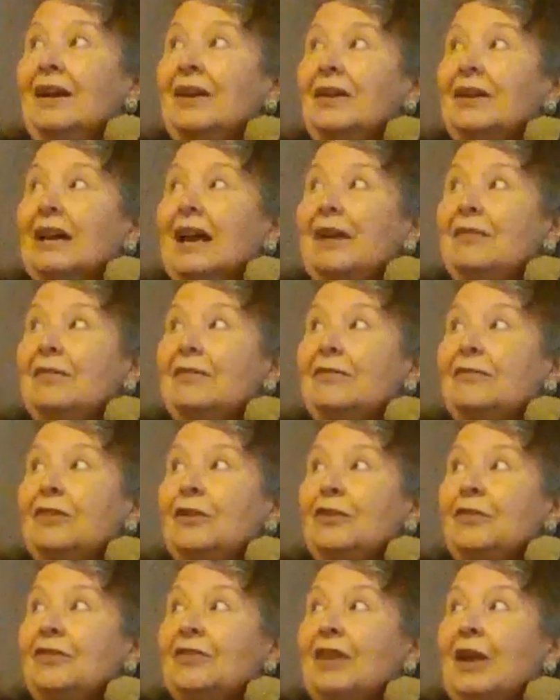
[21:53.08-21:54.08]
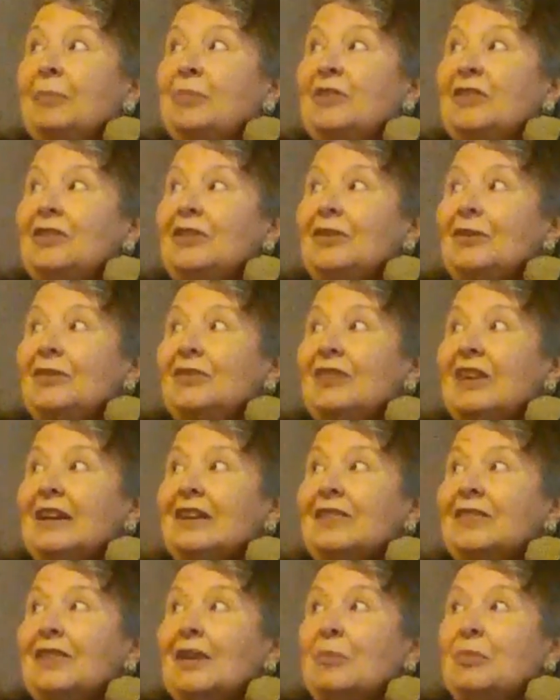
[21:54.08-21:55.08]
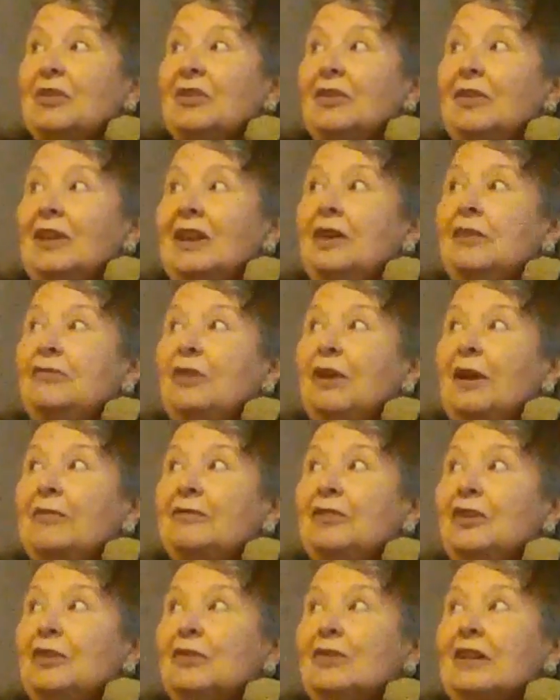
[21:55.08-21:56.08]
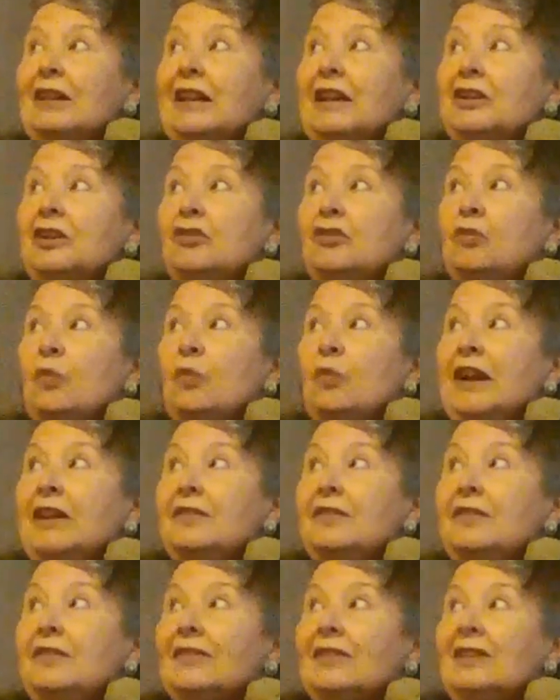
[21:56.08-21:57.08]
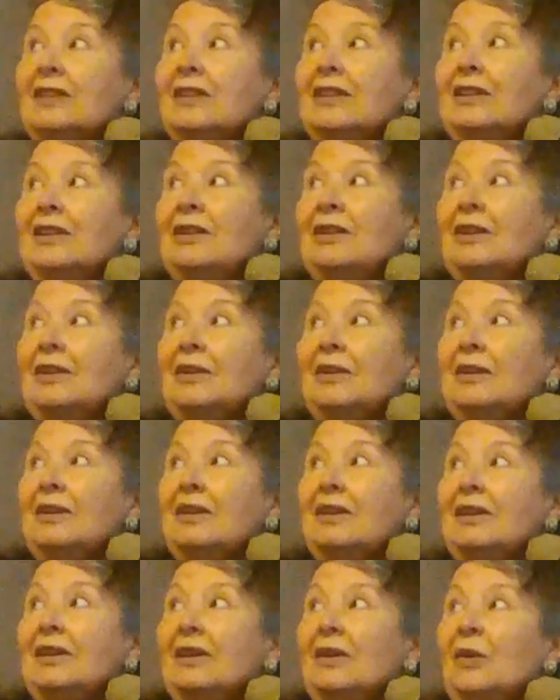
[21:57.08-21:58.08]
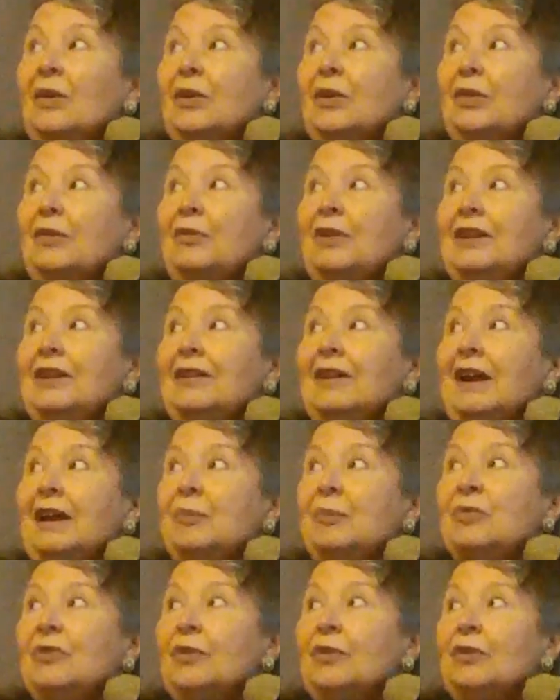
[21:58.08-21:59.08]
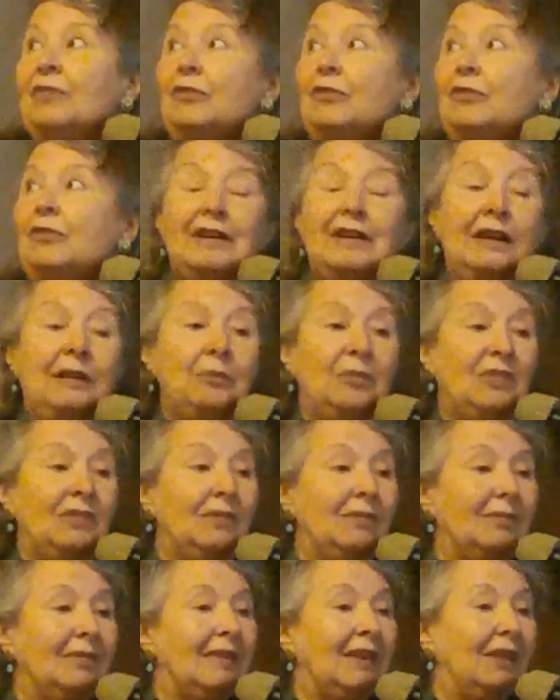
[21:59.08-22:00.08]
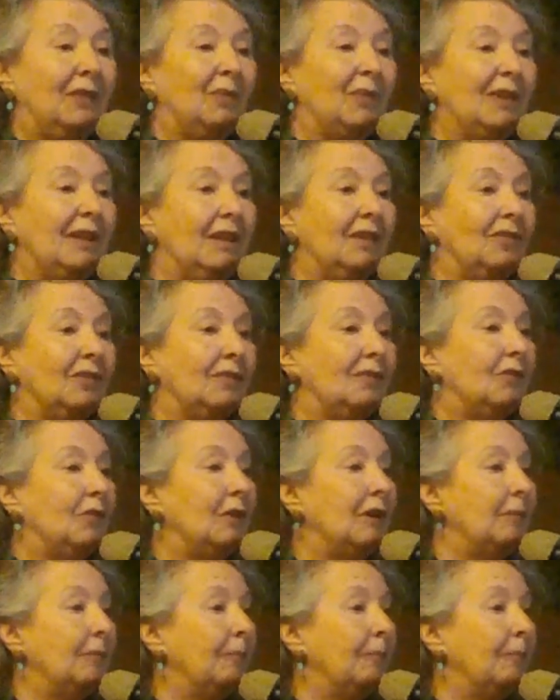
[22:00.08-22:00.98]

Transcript: Okay, first substitute, second substitute, if you have to use a letter twice, or 3 times, or 4 times. That's what these are for.